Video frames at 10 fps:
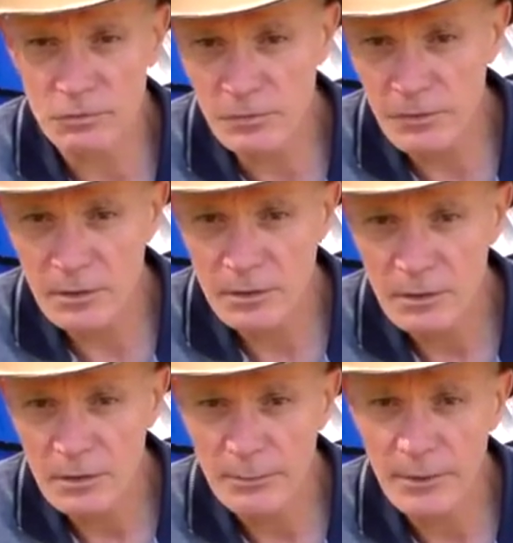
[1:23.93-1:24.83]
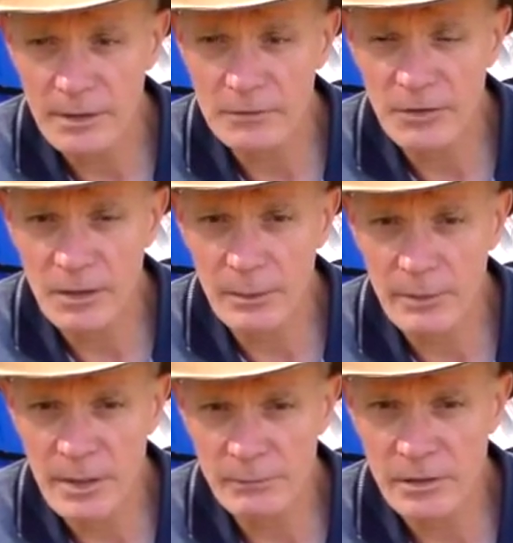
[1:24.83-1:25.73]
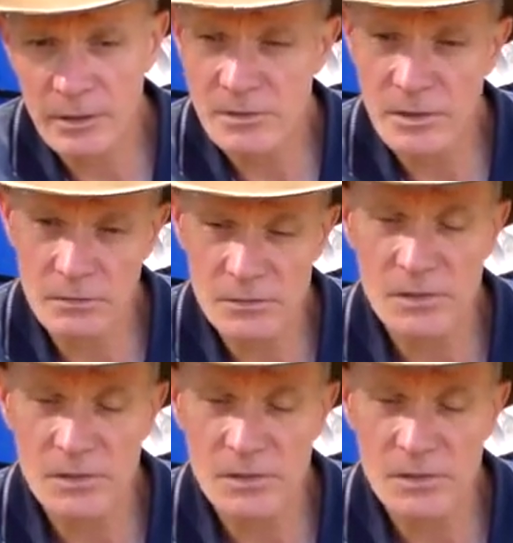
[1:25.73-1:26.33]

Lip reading: terrific, but I'm getting plenty of signal.